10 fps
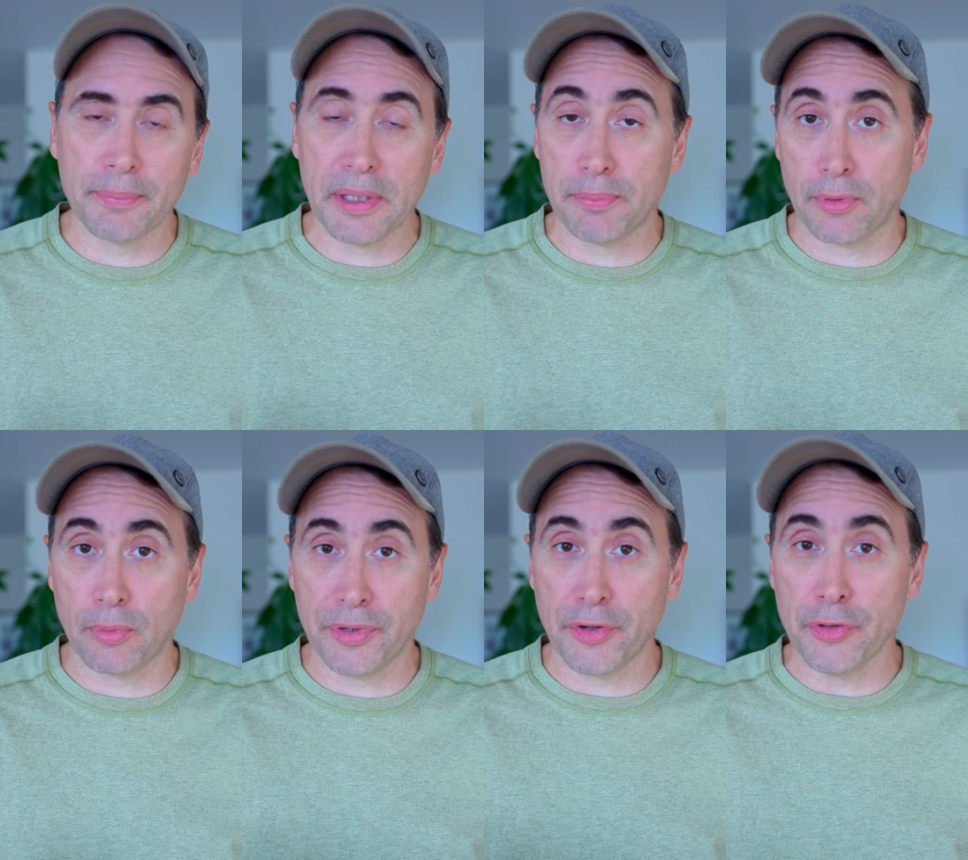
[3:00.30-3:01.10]
of
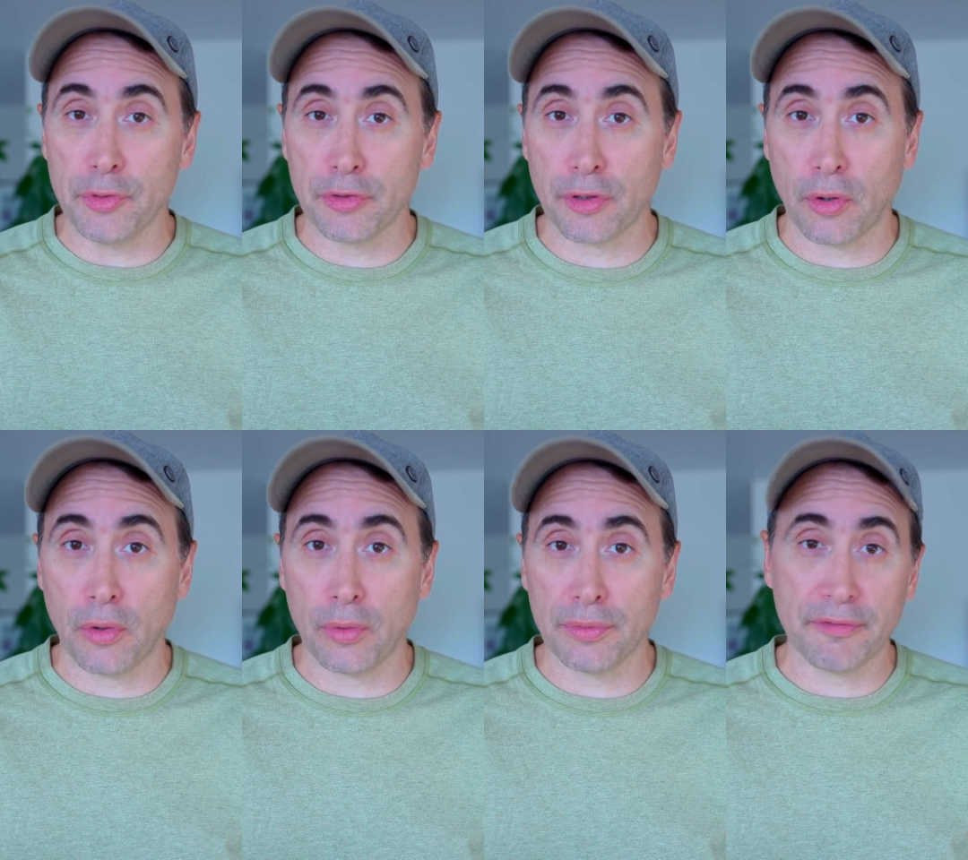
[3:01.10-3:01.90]
people, when they're new to the
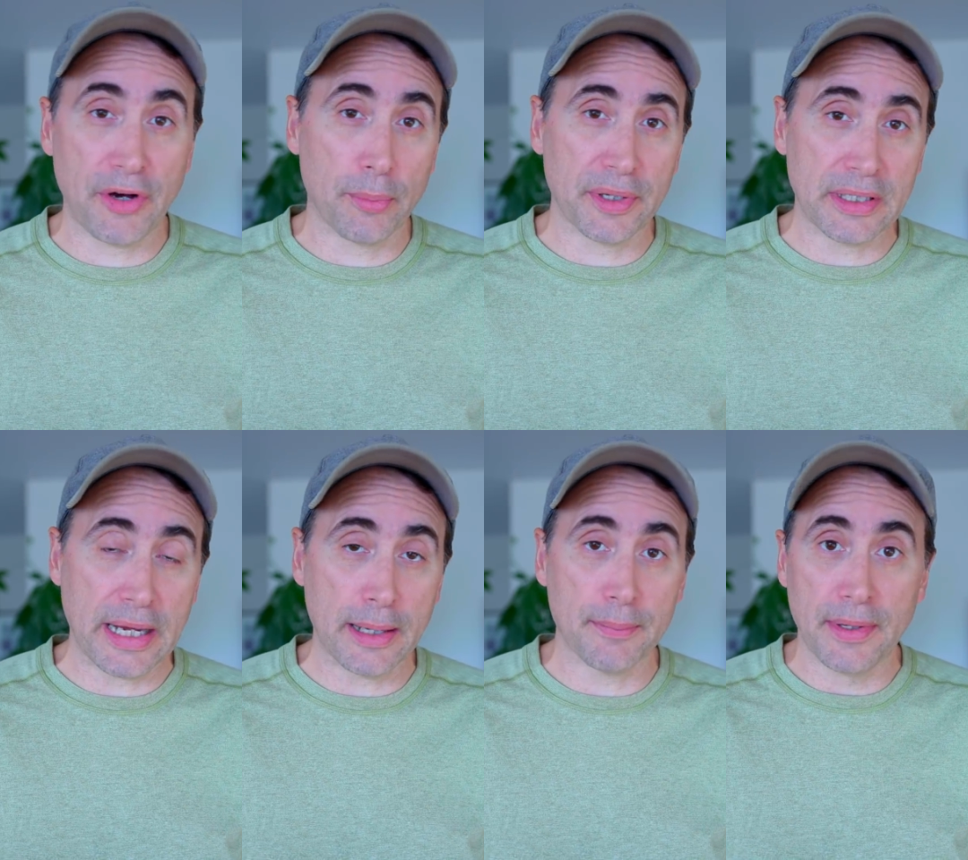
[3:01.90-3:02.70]
whole development
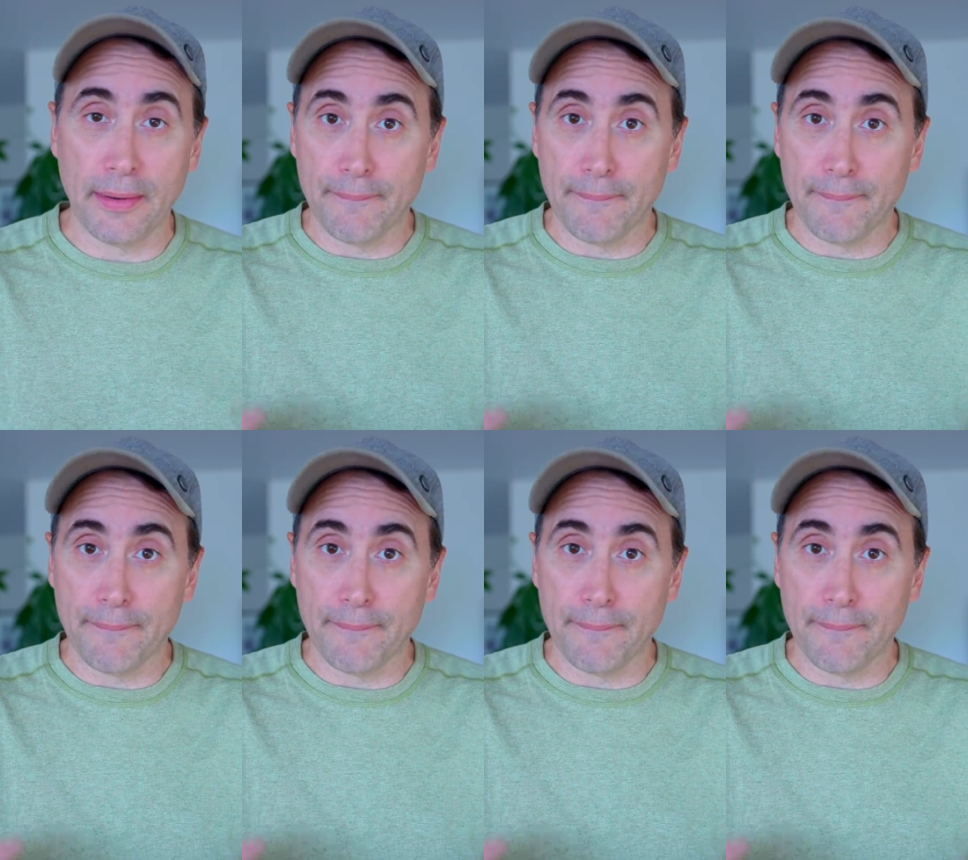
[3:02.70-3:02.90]
game,